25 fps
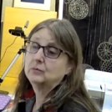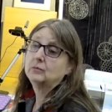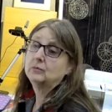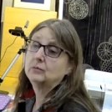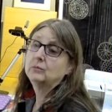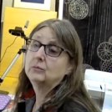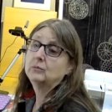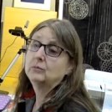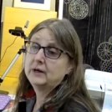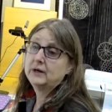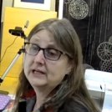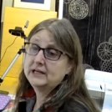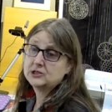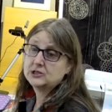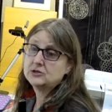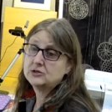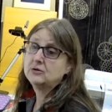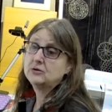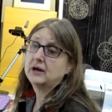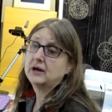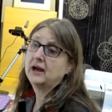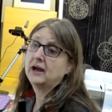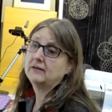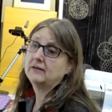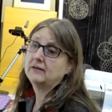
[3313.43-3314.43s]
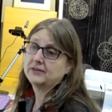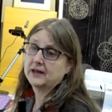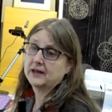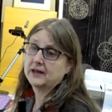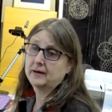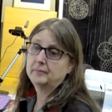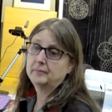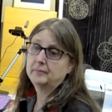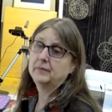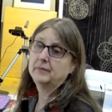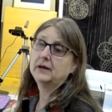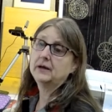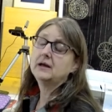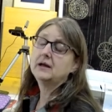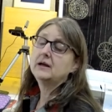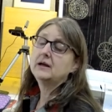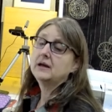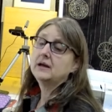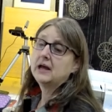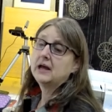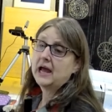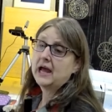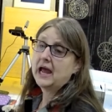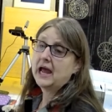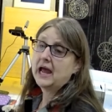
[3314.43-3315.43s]
We do have them.
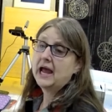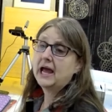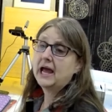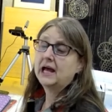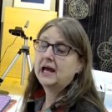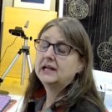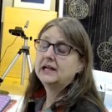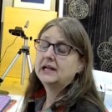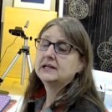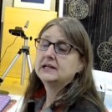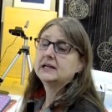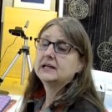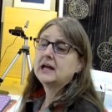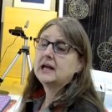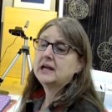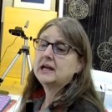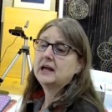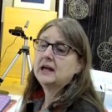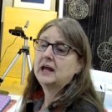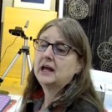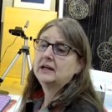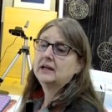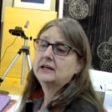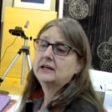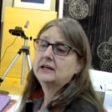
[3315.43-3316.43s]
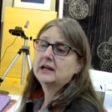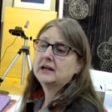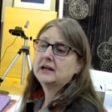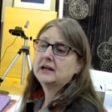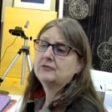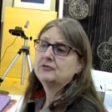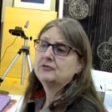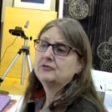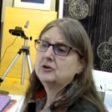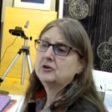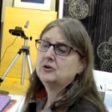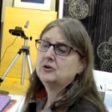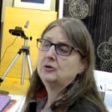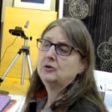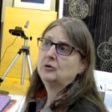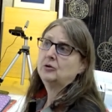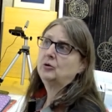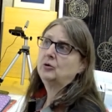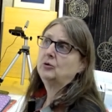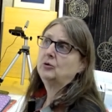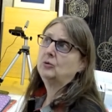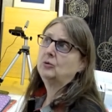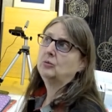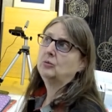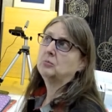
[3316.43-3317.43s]
And and if
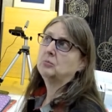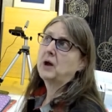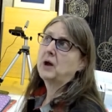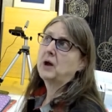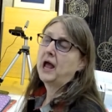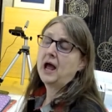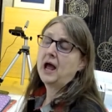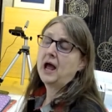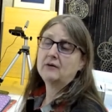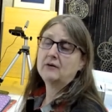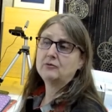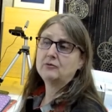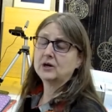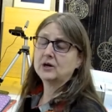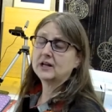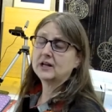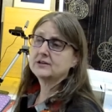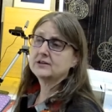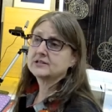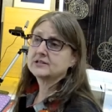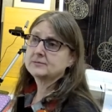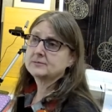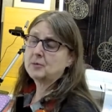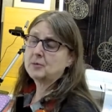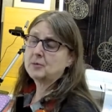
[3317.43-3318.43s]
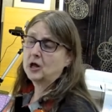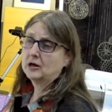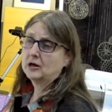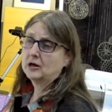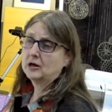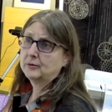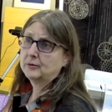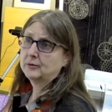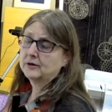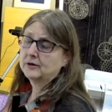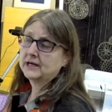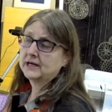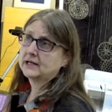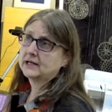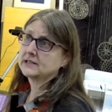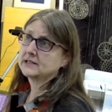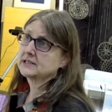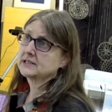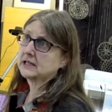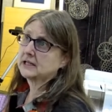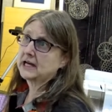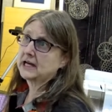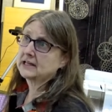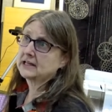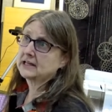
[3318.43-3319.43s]
you have one of the smaller Berninas
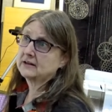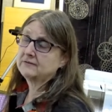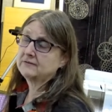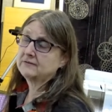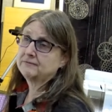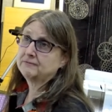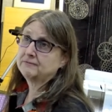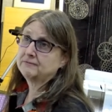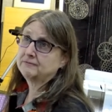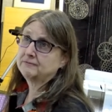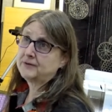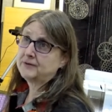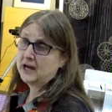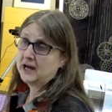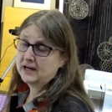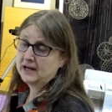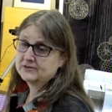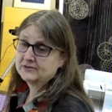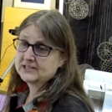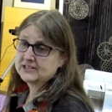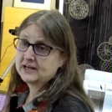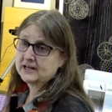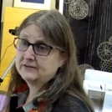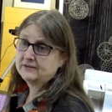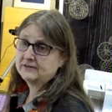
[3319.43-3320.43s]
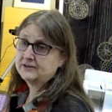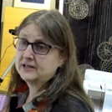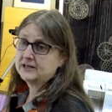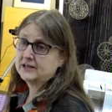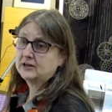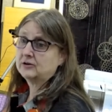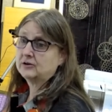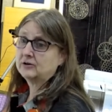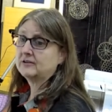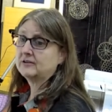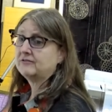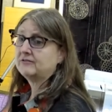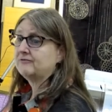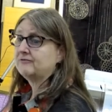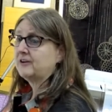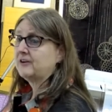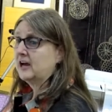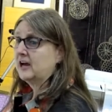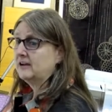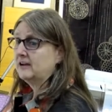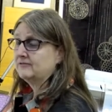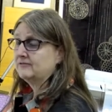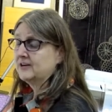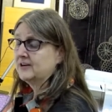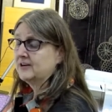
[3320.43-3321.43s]
like the 570 or the
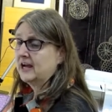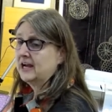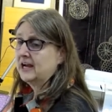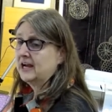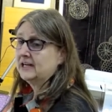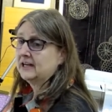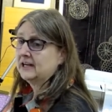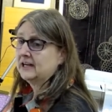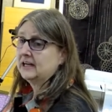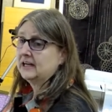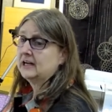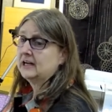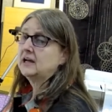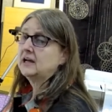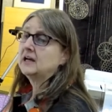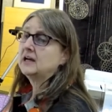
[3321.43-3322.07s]
590,